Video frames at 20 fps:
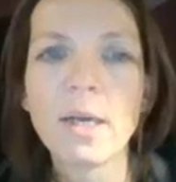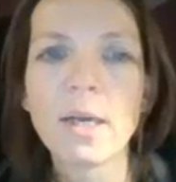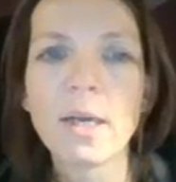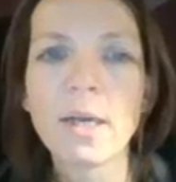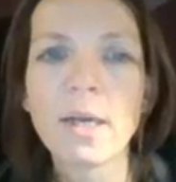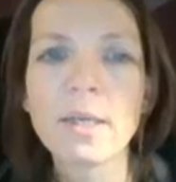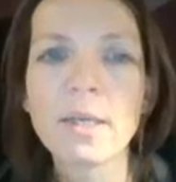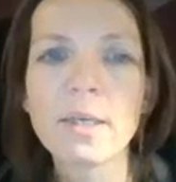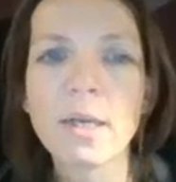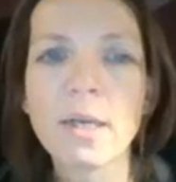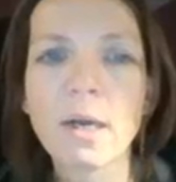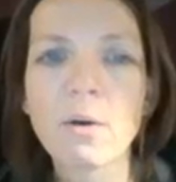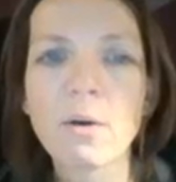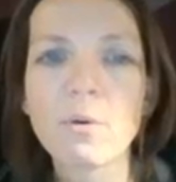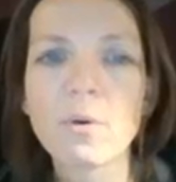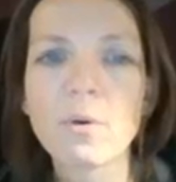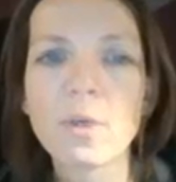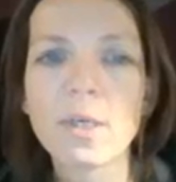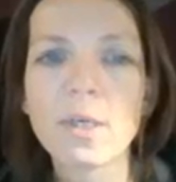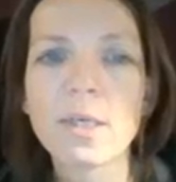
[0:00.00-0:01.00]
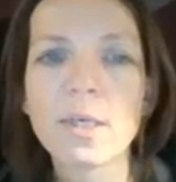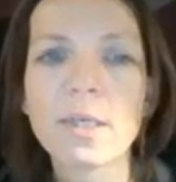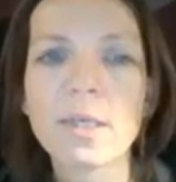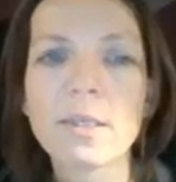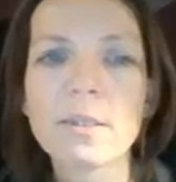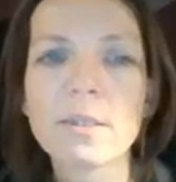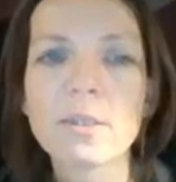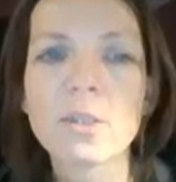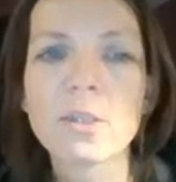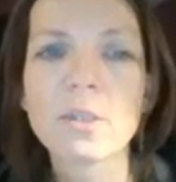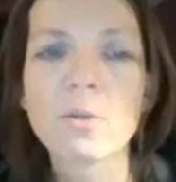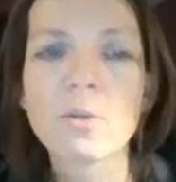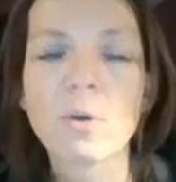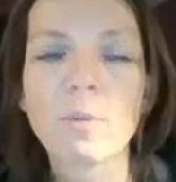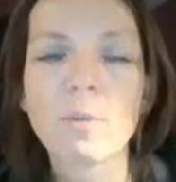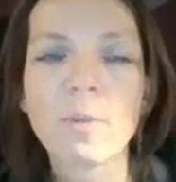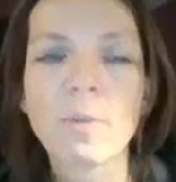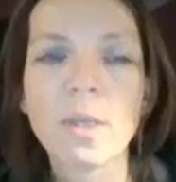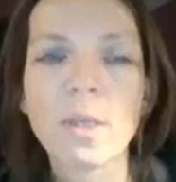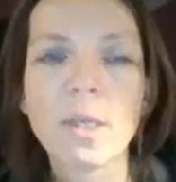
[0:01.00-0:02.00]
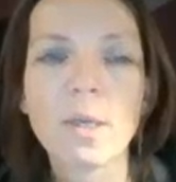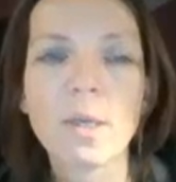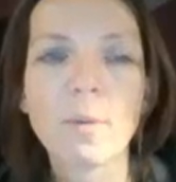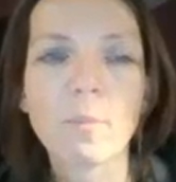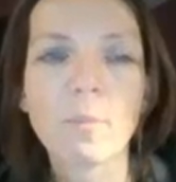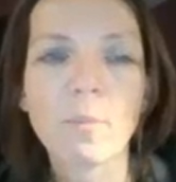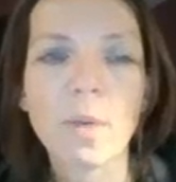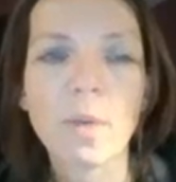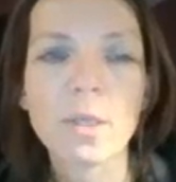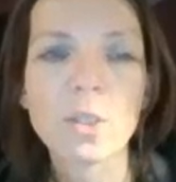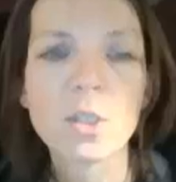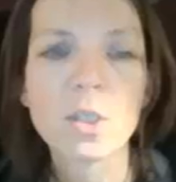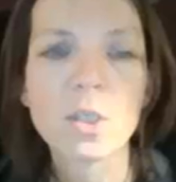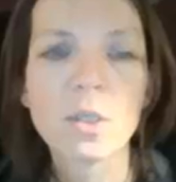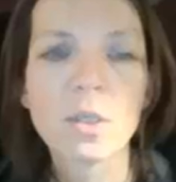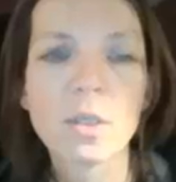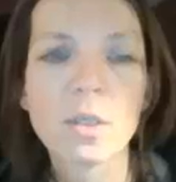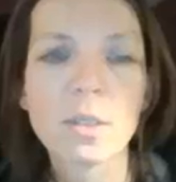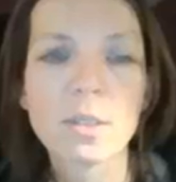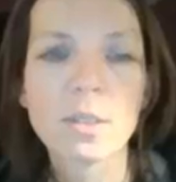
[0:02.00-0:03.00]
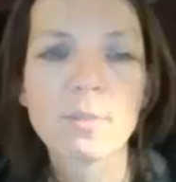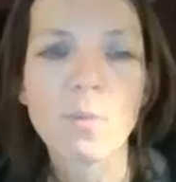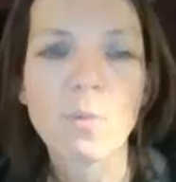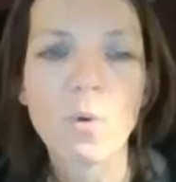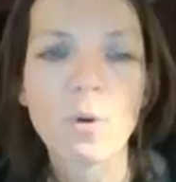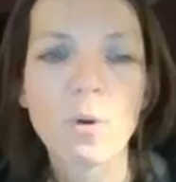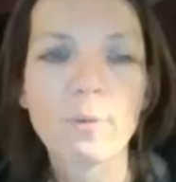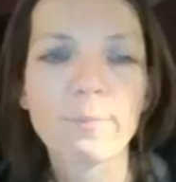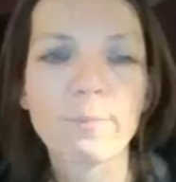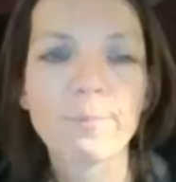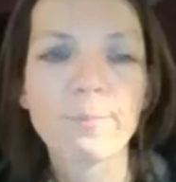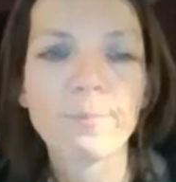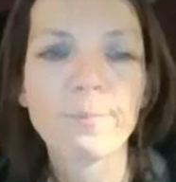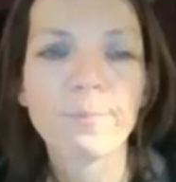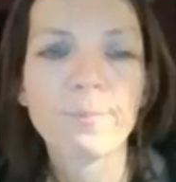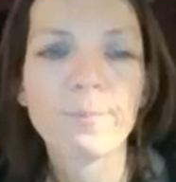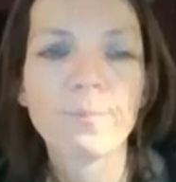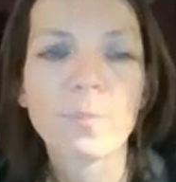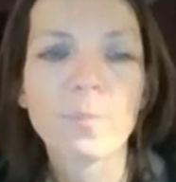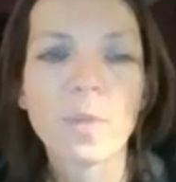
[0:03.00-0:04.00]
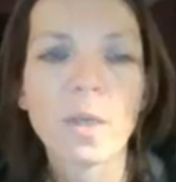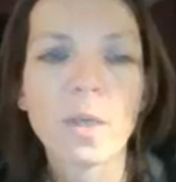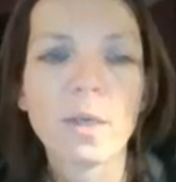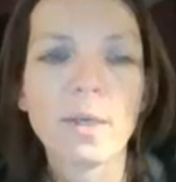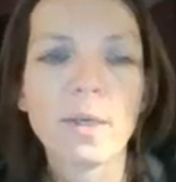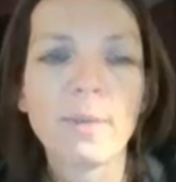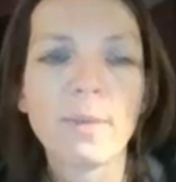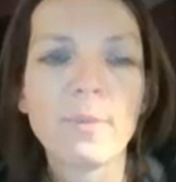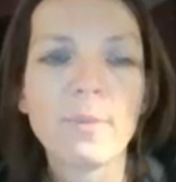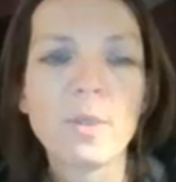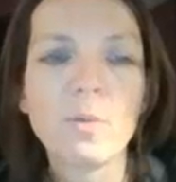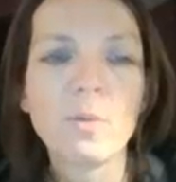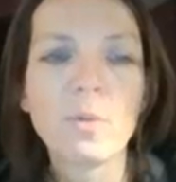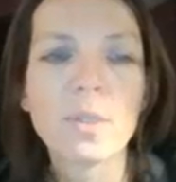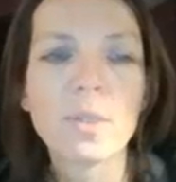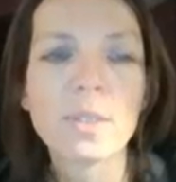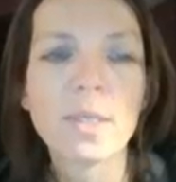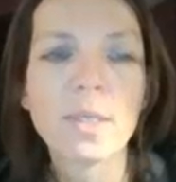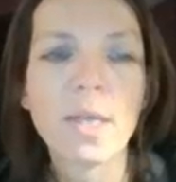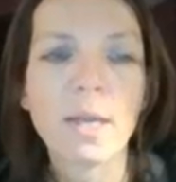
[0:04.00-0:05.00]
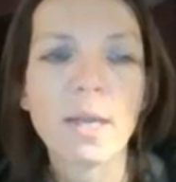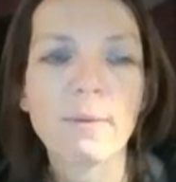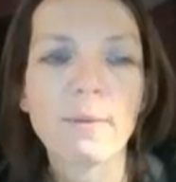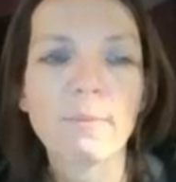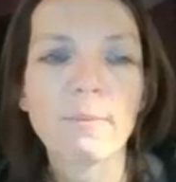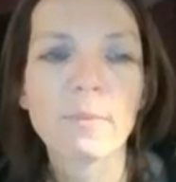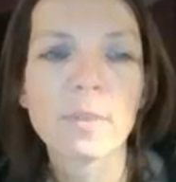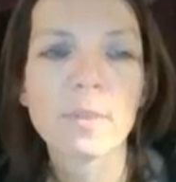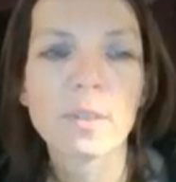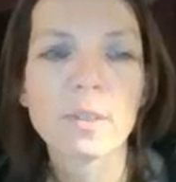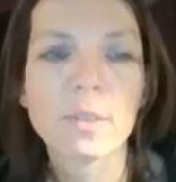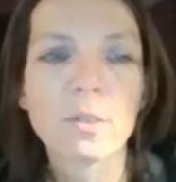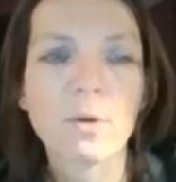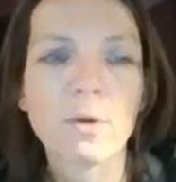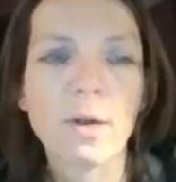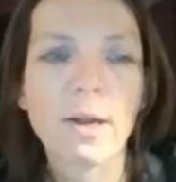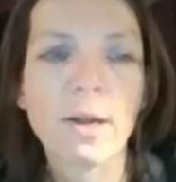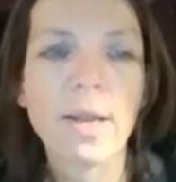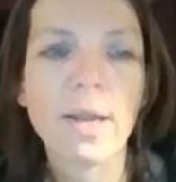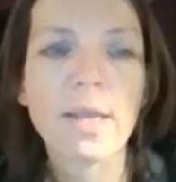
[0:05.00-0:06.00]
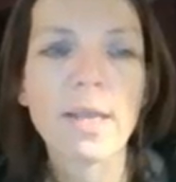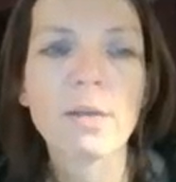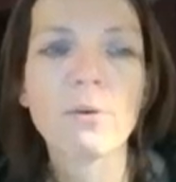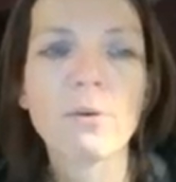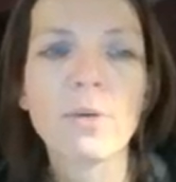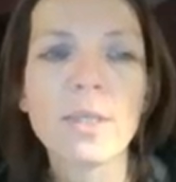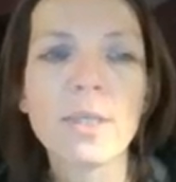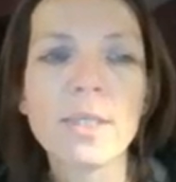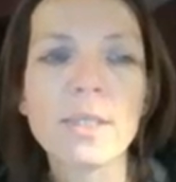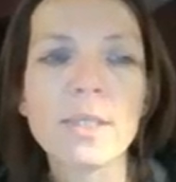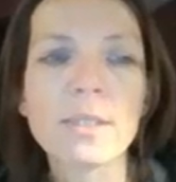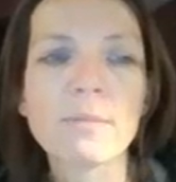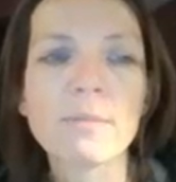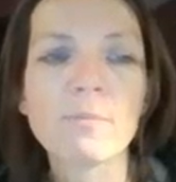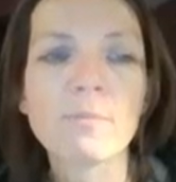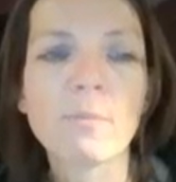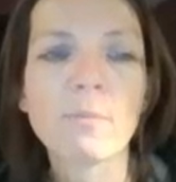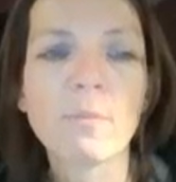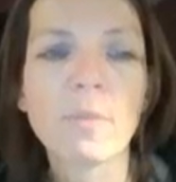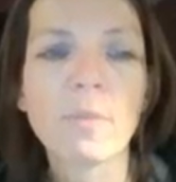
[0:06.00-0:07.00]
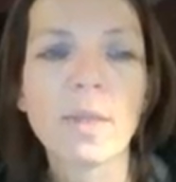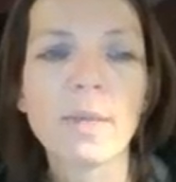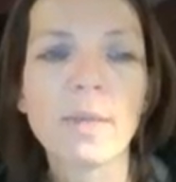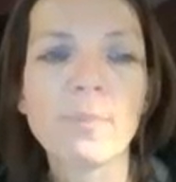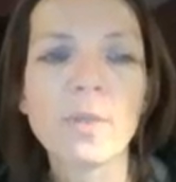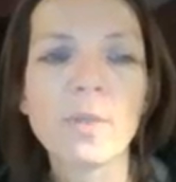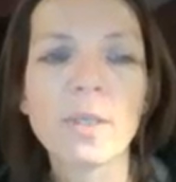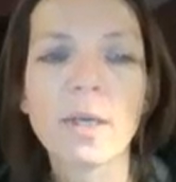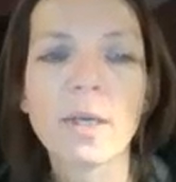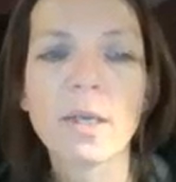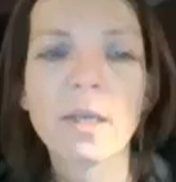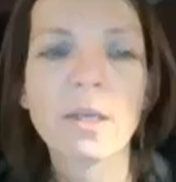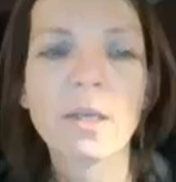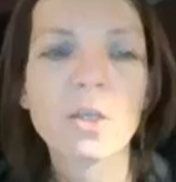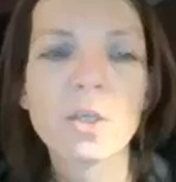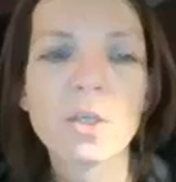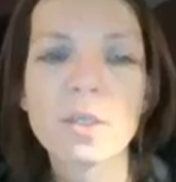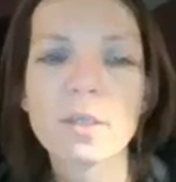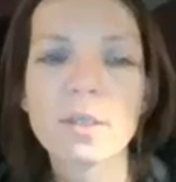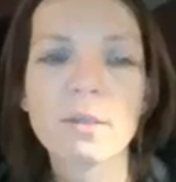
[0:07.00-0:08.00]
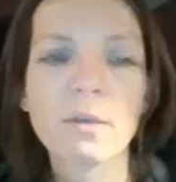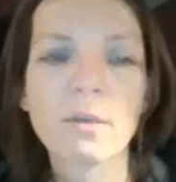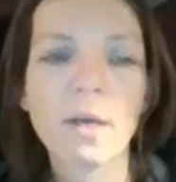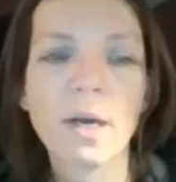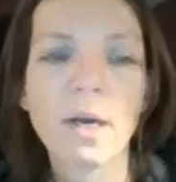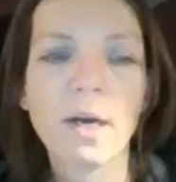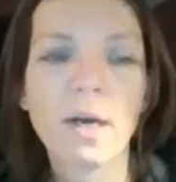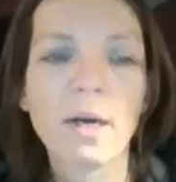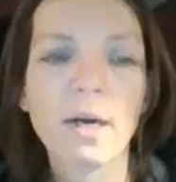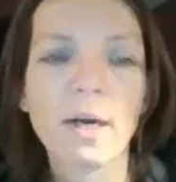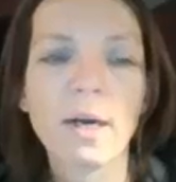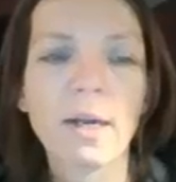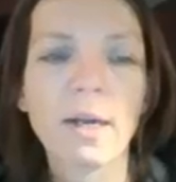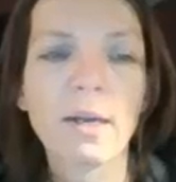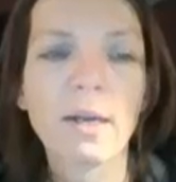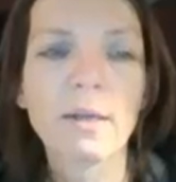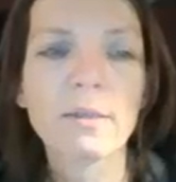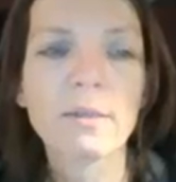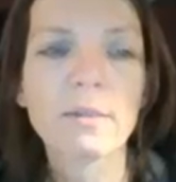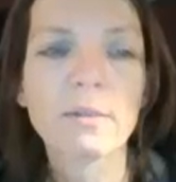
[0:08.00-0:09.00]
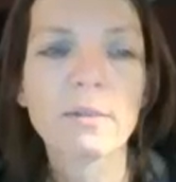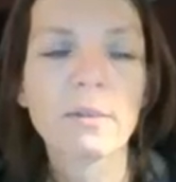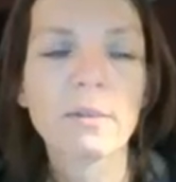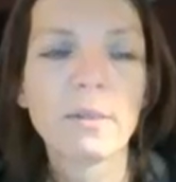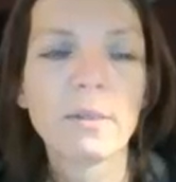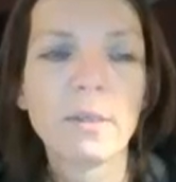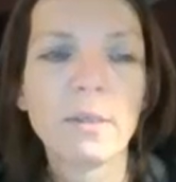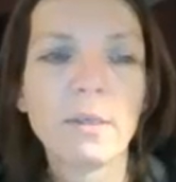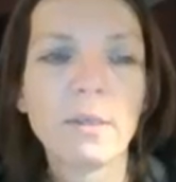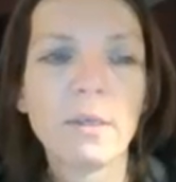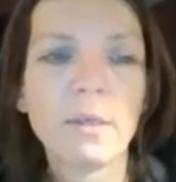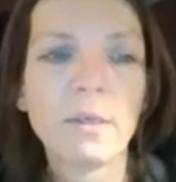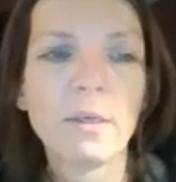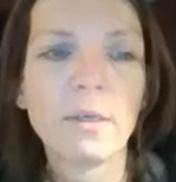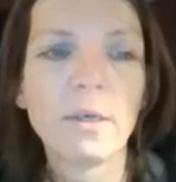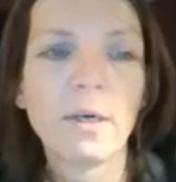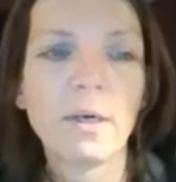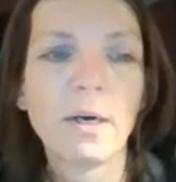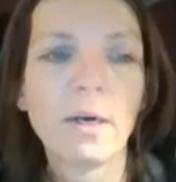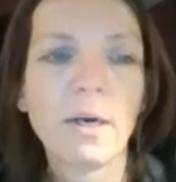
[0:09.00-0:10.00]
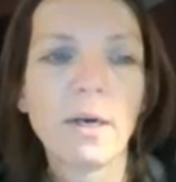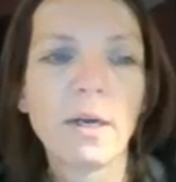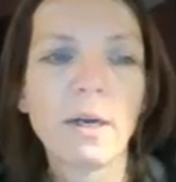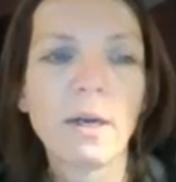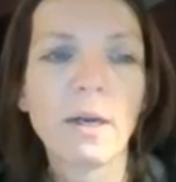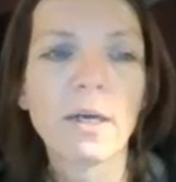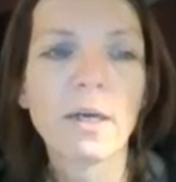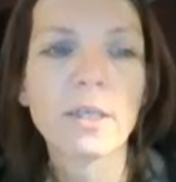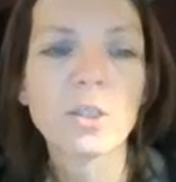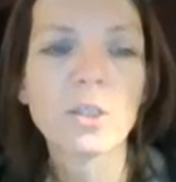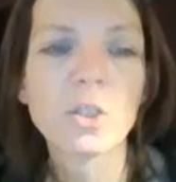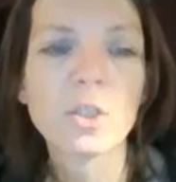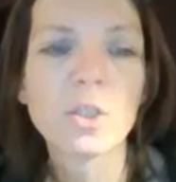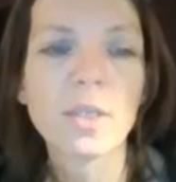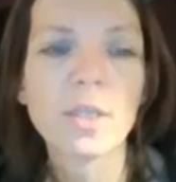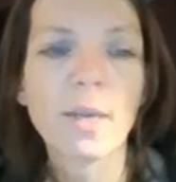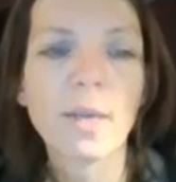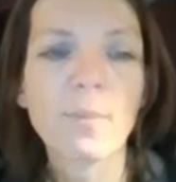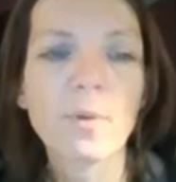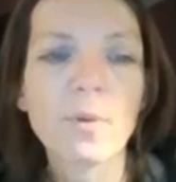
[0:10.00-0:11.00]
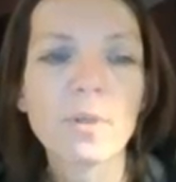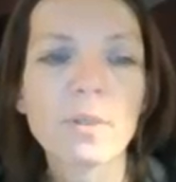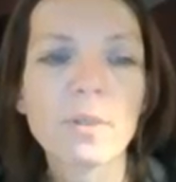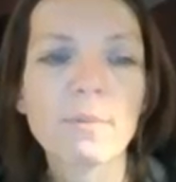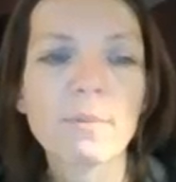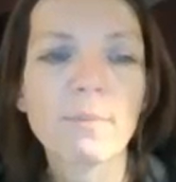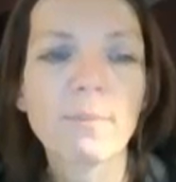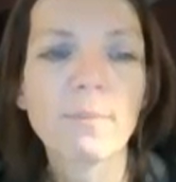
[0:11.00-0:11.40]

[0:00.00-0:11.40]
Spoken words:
and now it's just going to be much smaller. Let me do this again. So I increase that bit, I can just highlight a larger segment,